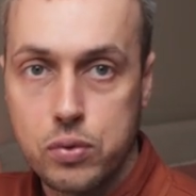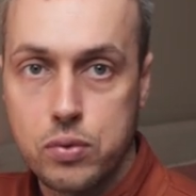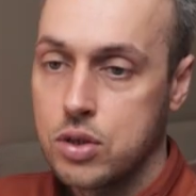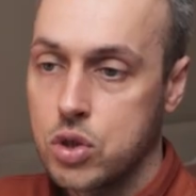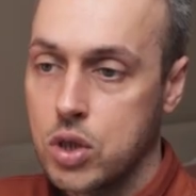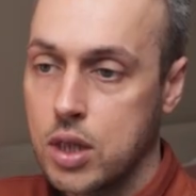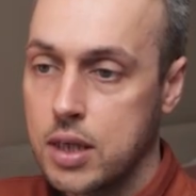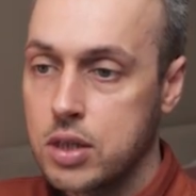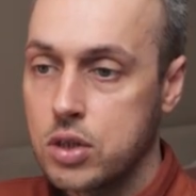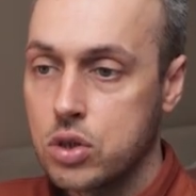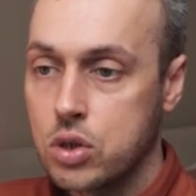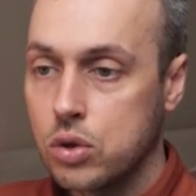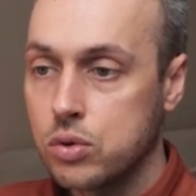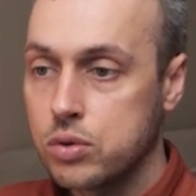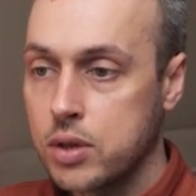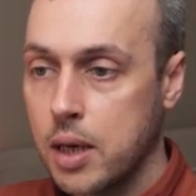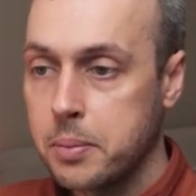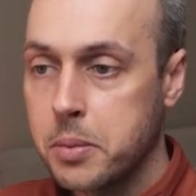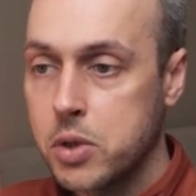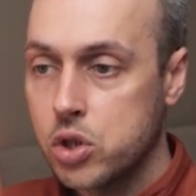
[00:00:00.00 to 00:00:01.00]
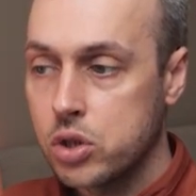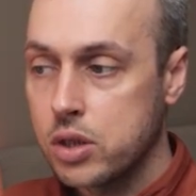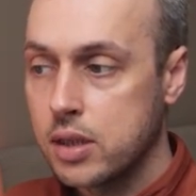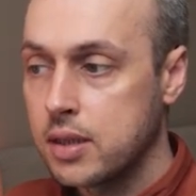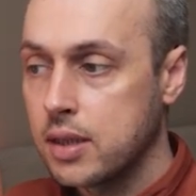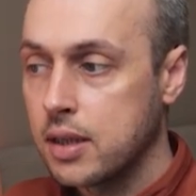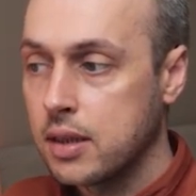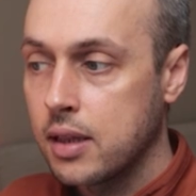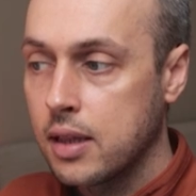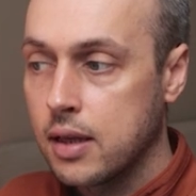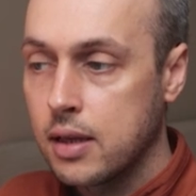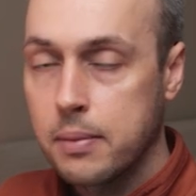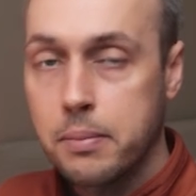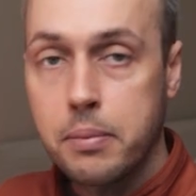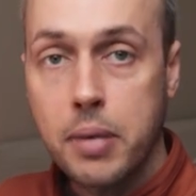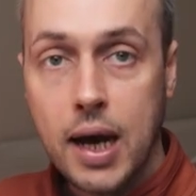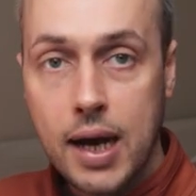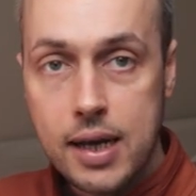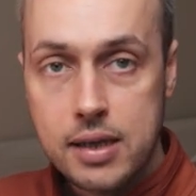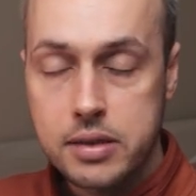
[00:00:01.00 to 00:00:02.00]
So this is all demonstrating the
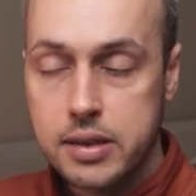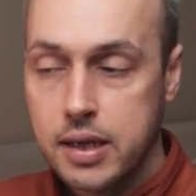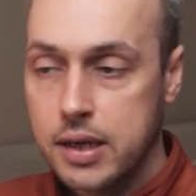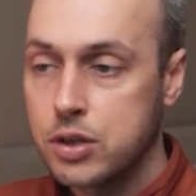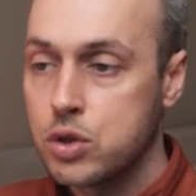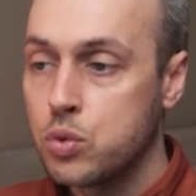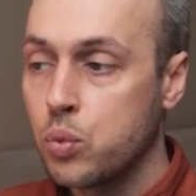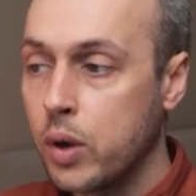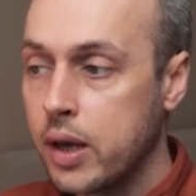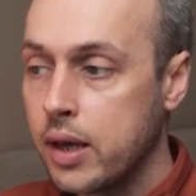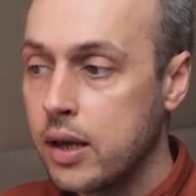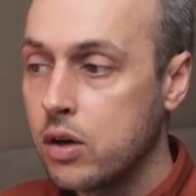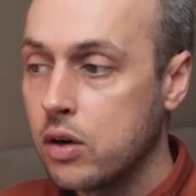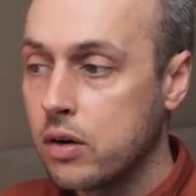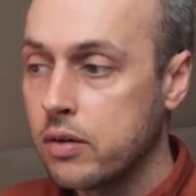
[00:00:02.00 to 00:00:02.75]
PyTest way